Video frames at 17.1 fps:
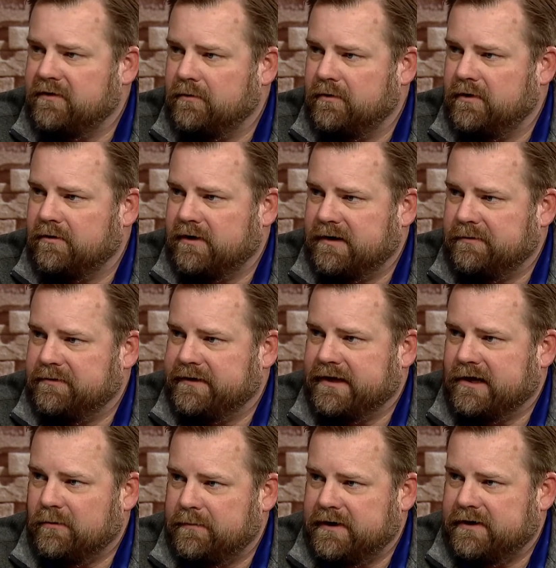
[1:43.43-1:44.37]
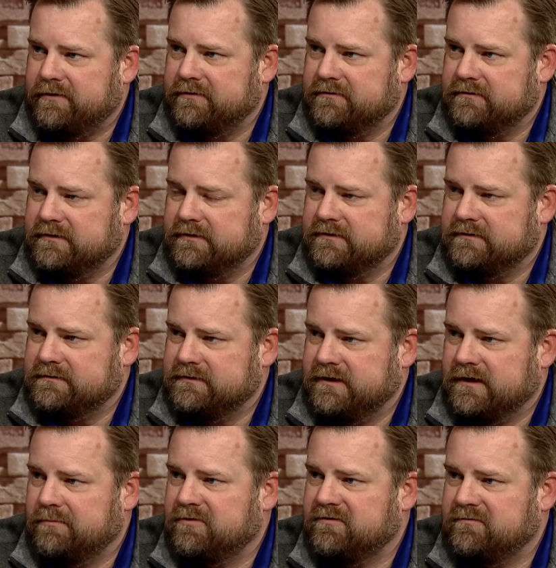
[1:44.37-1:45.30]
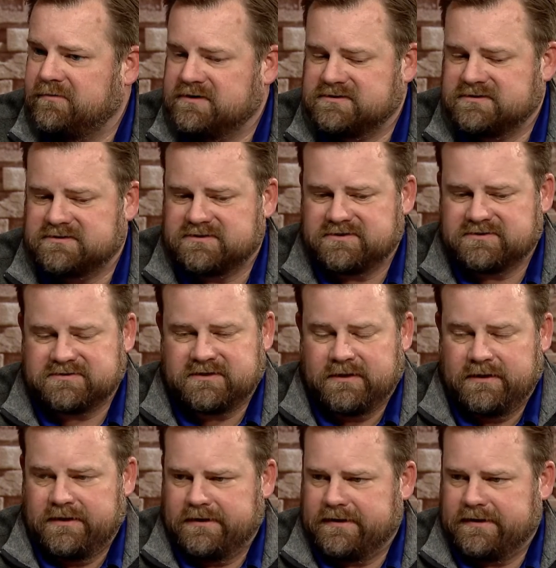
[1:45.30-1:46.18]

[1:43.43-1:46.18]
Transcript: that we were able to help out a number of businesses.